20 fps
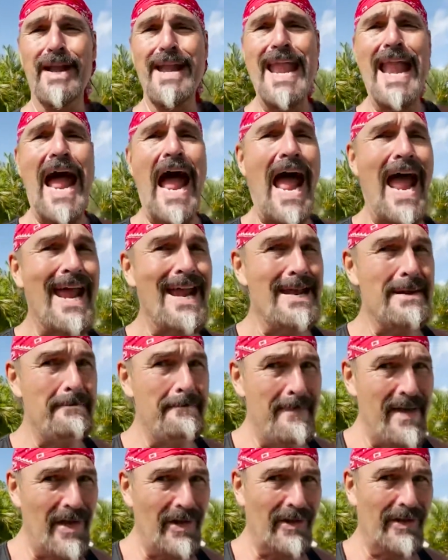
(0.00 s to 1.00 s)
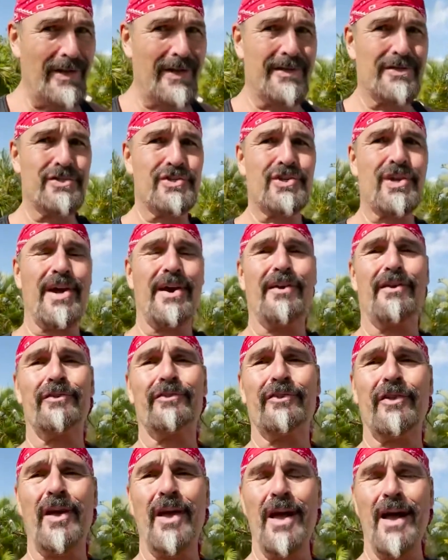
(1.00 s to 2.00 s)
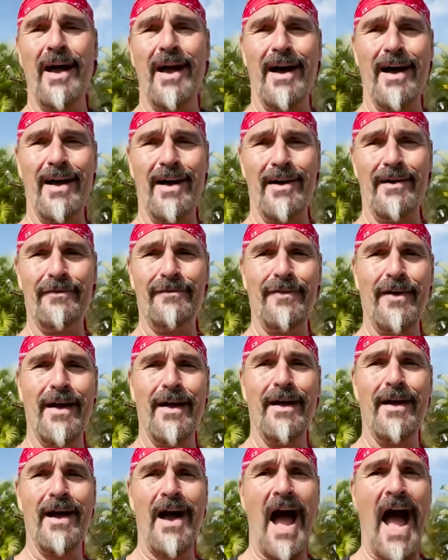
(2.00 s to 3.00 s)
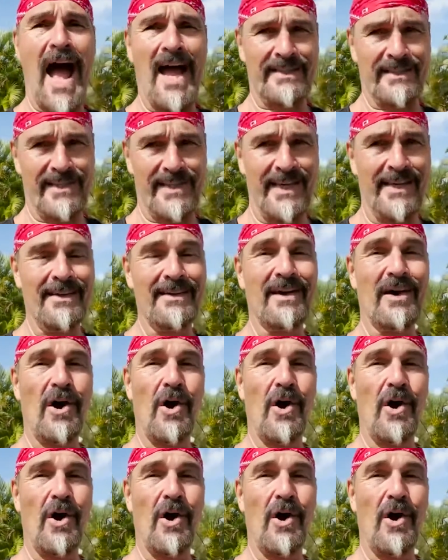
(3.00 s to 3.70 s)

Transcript: 9 million shares of OXY,